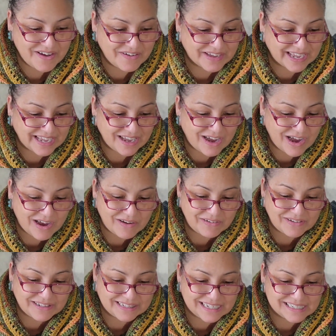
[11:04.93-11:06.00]
Oh,
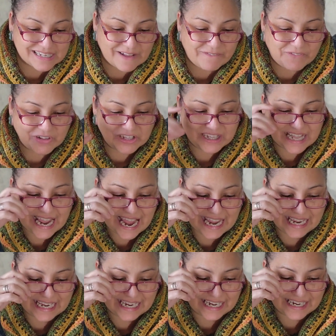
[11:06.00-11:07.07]
there's a full
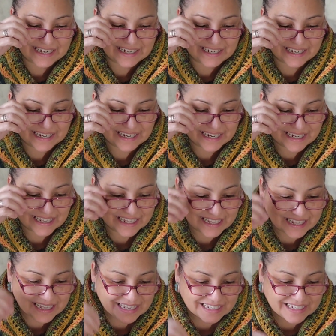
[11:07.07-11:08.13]
hank here.
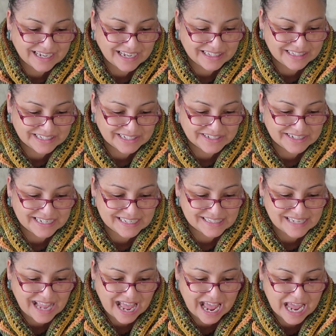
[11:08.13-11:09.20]
Color
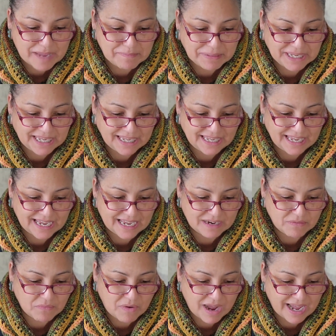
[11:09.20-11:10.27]
is
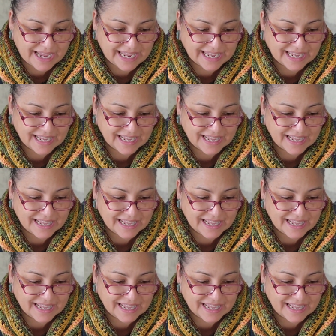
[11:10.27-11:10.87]
IBNY.